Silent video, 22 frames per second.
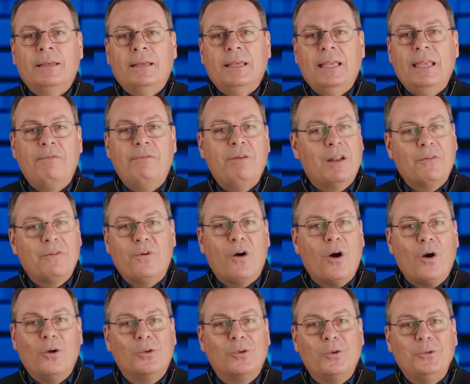even if
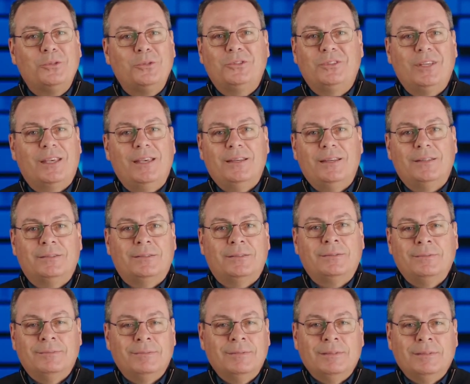all you see
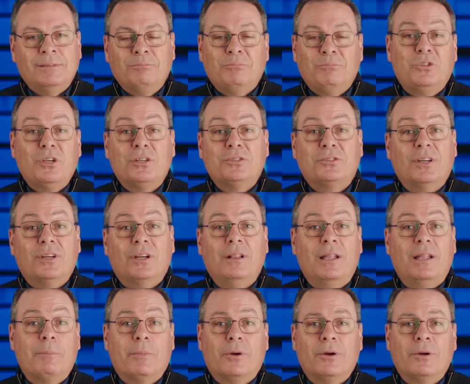is just a
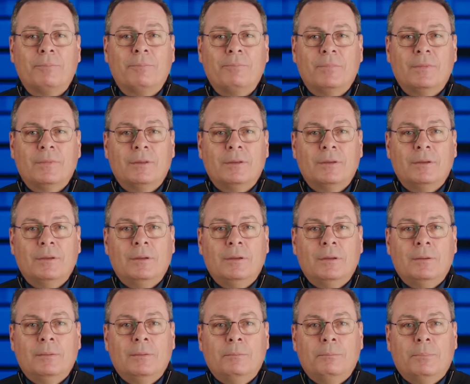glimmer,
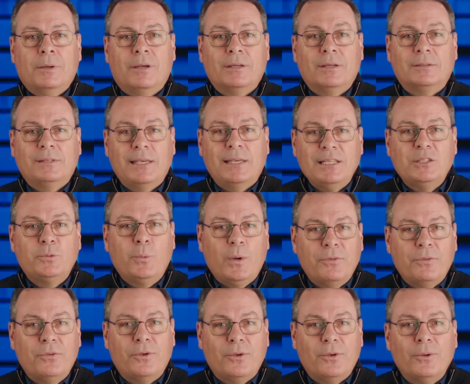because He's
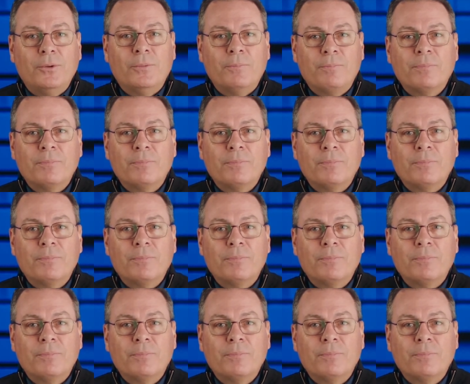with you,